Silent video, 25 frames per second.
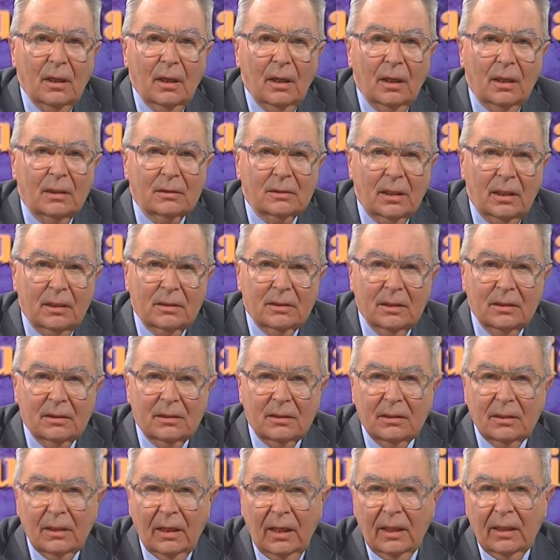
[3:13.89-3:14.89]
As I just
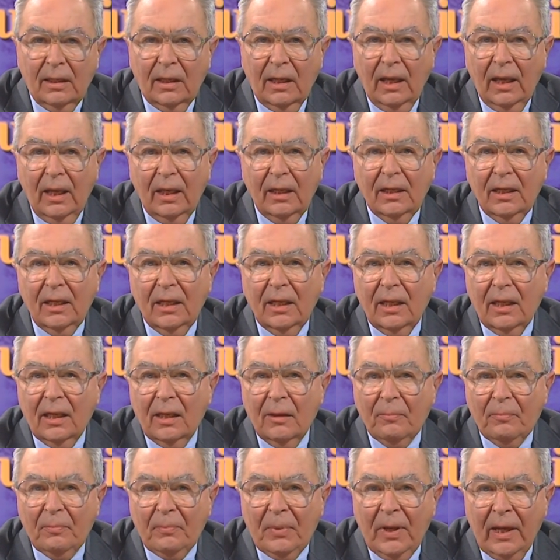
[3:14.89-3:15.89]
said, any
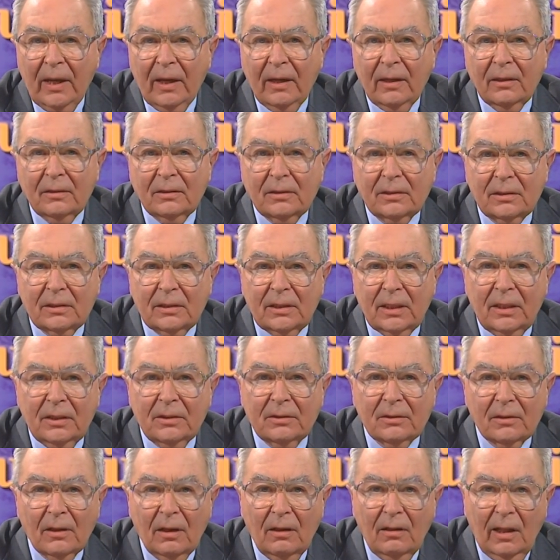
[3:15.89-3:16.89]
impaired
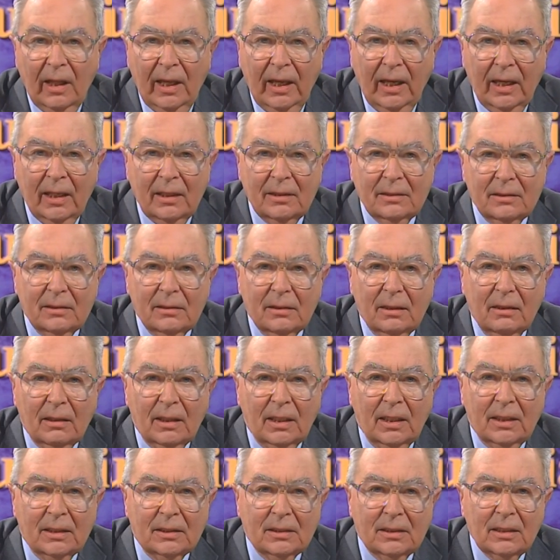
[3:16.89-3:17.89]
senior class
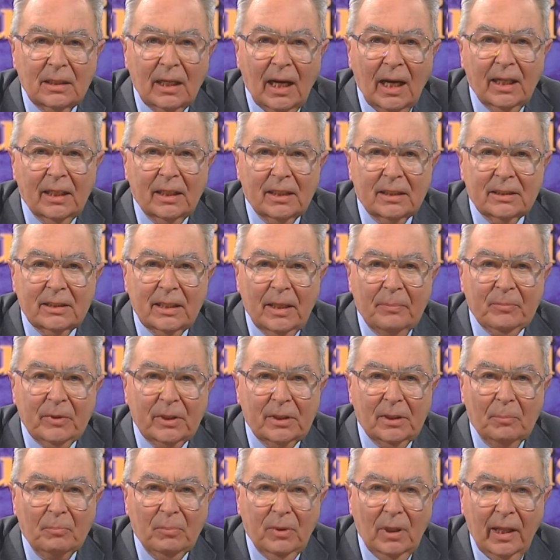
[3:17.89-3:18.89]
that has not accepted
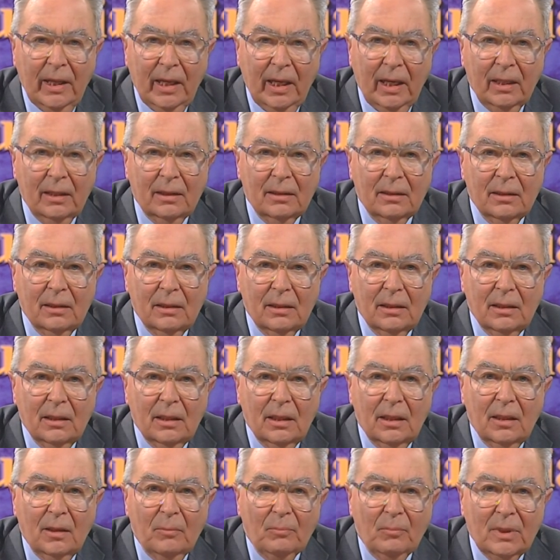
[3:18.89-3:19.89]
the plan
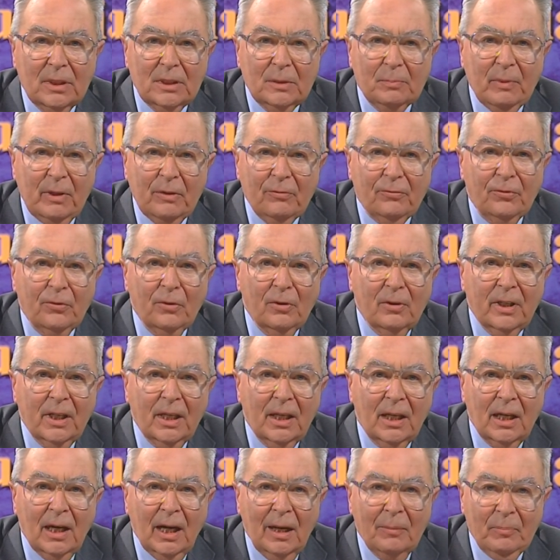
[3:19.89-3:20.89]
must be fully
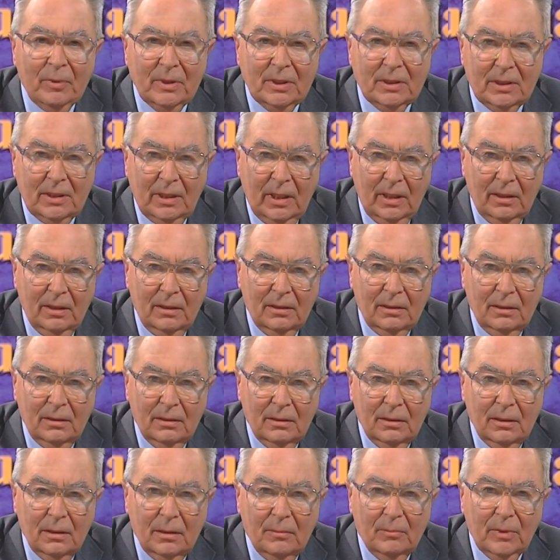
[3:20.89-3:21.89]
compensated
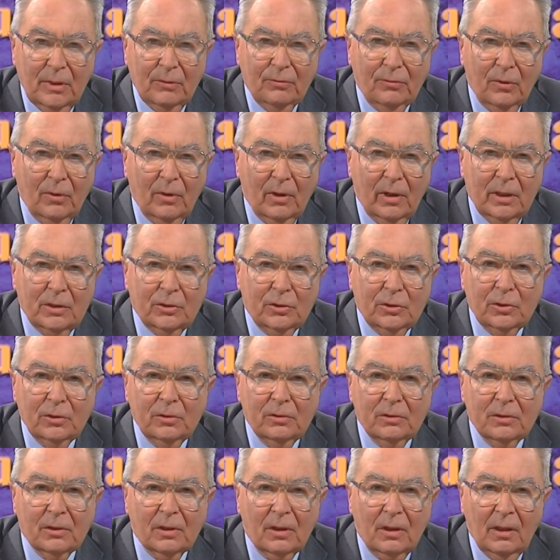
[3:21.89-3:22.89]
before a
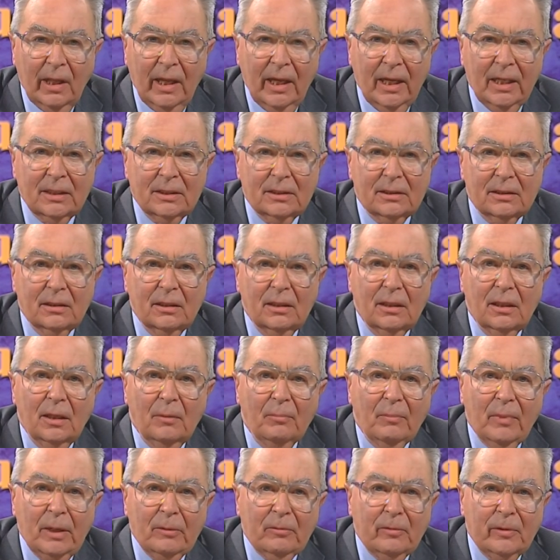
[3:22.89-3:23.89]
junior class
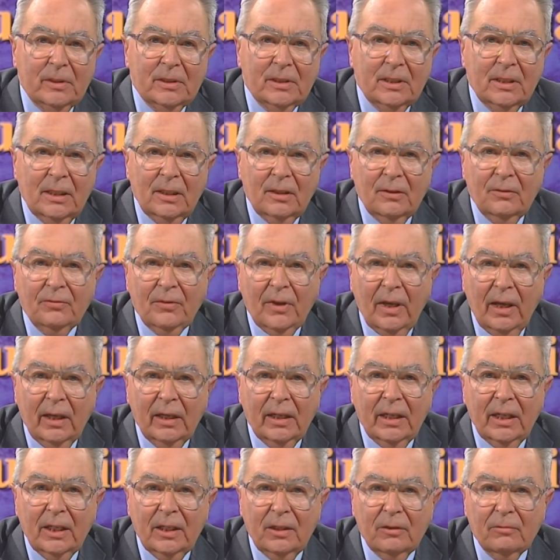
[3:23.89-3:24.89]
may receive
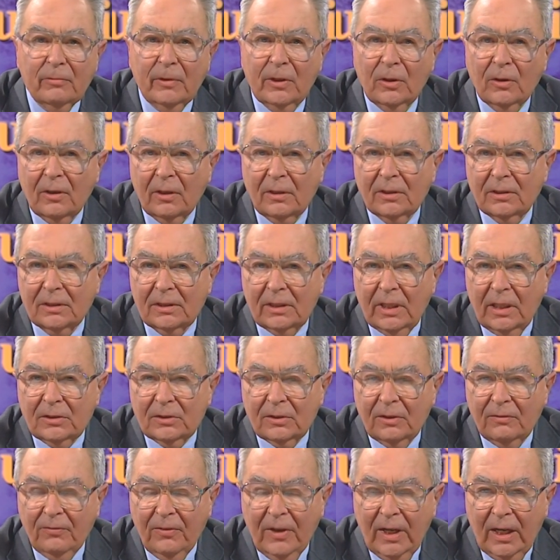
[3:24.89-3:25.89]
any
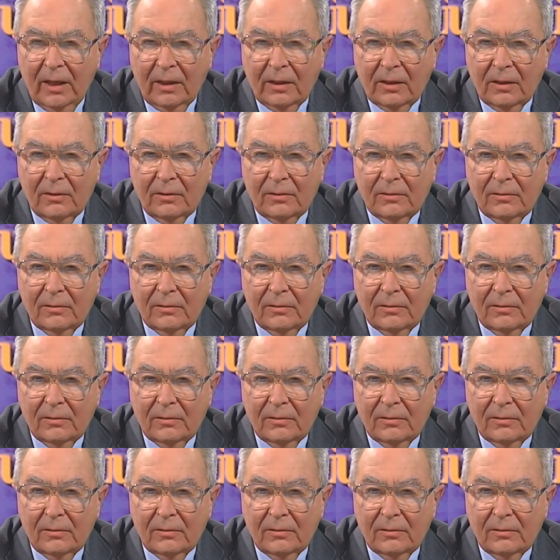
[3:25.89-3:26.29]
reorganization value.